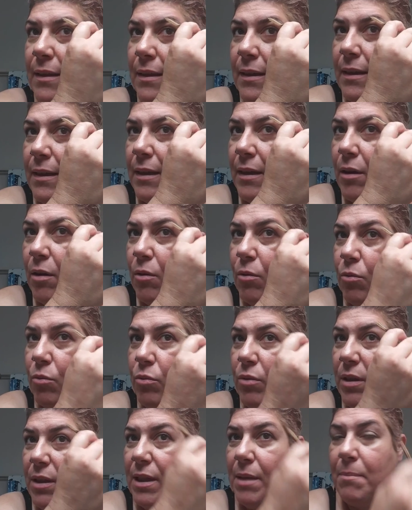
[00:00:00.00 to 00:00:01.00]
you know,
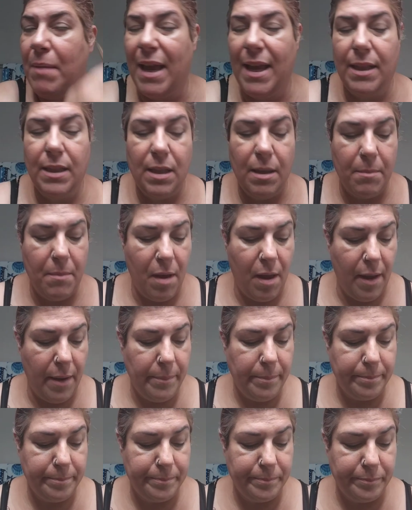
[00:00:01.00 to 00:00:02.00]
really paint them
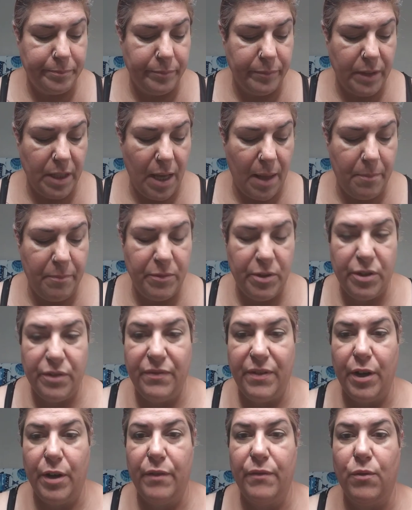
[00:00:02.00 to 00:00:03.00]
on. I'm just
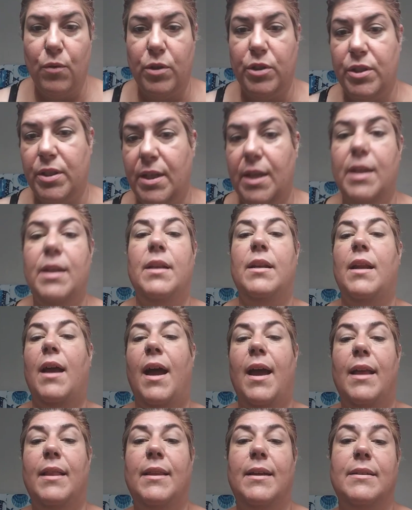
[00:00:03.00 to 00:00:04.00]
very fortunate, and
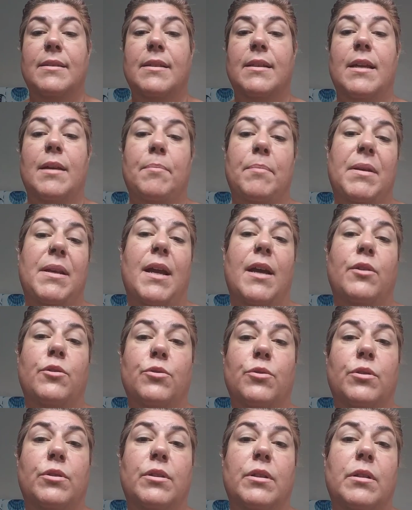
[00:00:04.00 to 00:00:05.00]
I like to keep a
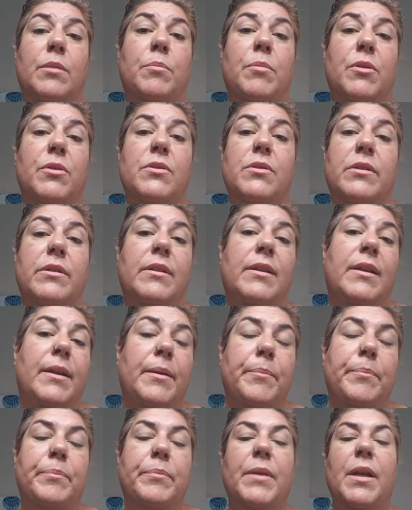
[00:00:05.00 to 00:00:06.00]
natural look personally.
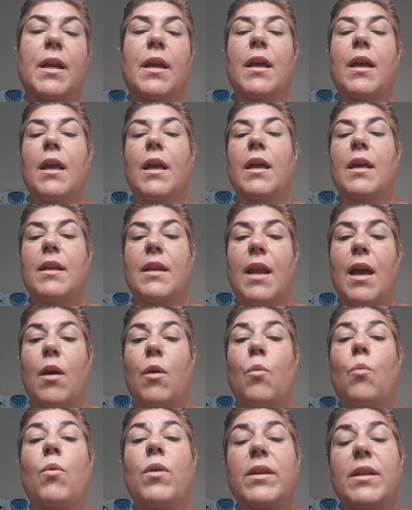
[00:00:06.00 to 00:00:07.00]
Now,
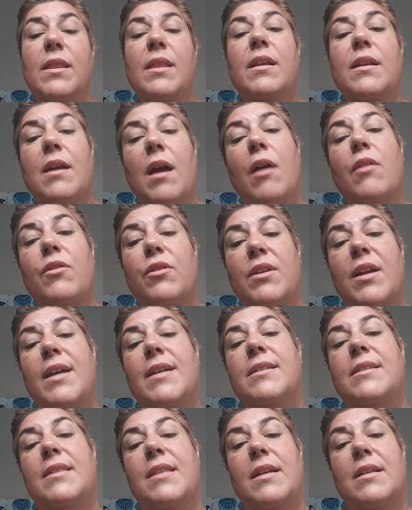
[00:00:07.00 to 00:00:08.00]
one of the other
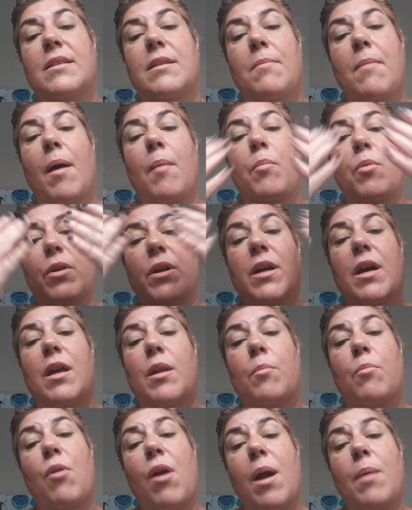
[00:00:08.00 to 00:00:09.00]
nice things about putting on a
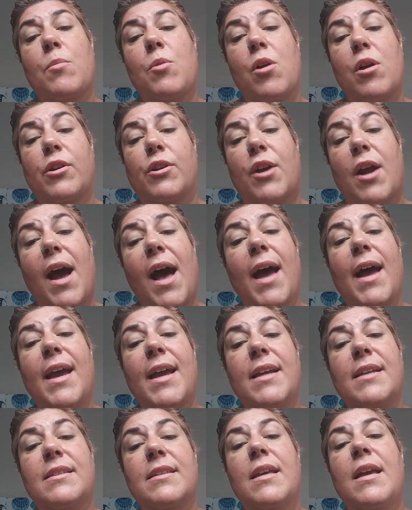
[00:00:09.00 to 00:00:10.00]
primer on your
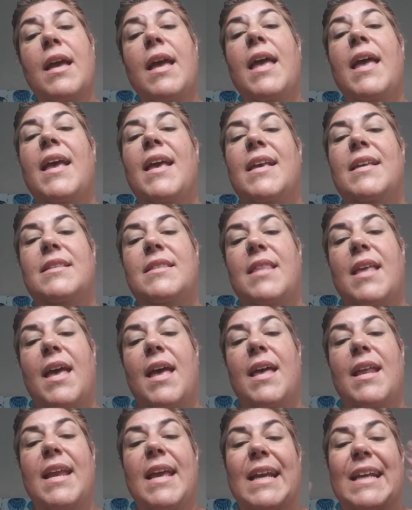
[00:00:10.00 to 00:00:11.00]
eyes is
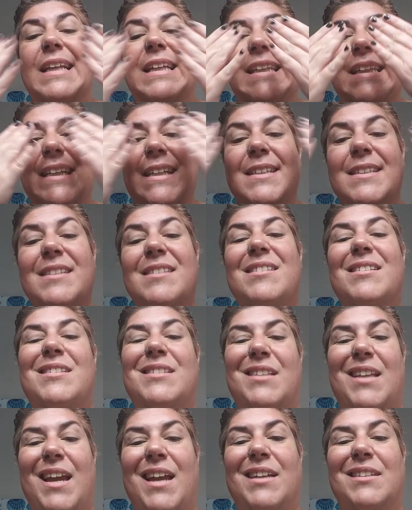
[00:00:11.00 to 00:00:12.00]
that it cleans the
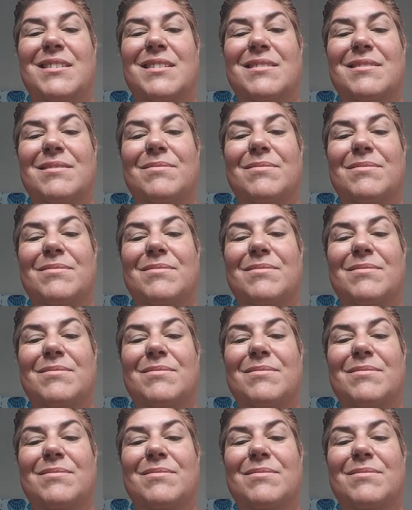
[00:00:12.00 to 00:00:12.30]
slate.